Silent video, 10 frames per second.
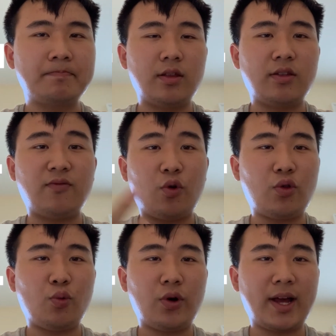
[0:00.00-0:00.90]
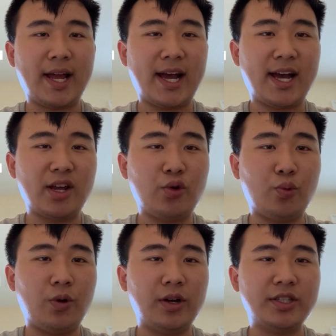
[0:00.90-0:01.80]
The fourth award I had
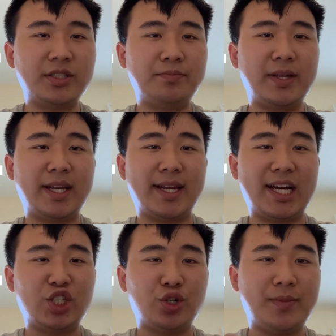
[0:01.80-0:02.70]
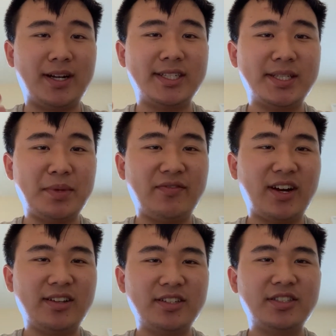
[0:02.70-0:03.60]
was being a National Merit
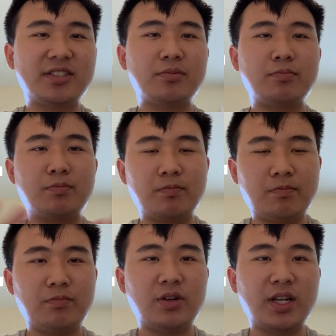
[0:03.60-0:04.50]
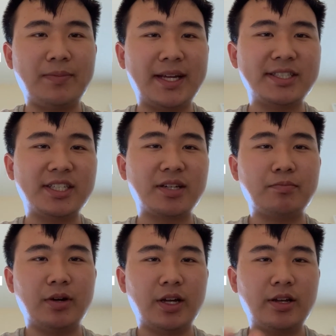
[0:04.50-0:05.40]
semifinalist. Pretty basic,
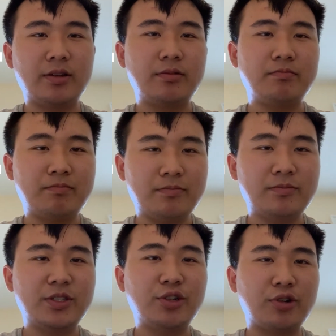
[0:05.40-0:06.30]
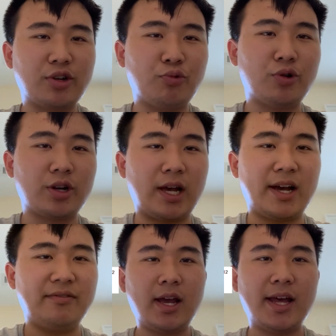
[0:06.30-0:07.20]
but still a good award to
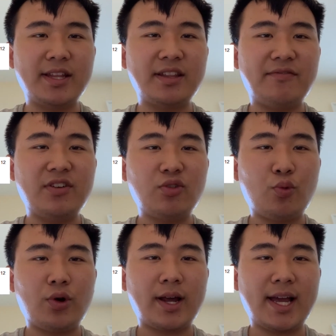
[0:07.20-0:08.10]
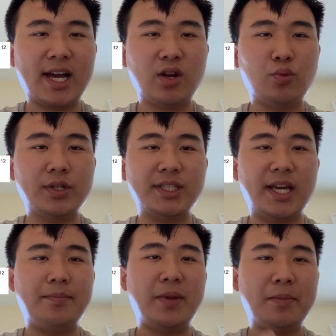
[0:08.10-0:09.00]
have. And then the fifth award I had was
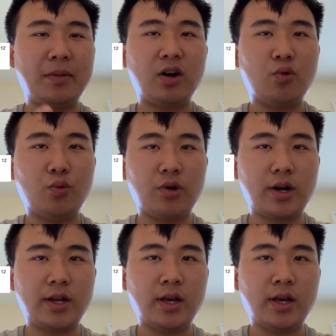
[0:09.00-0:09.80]
a ping pong award,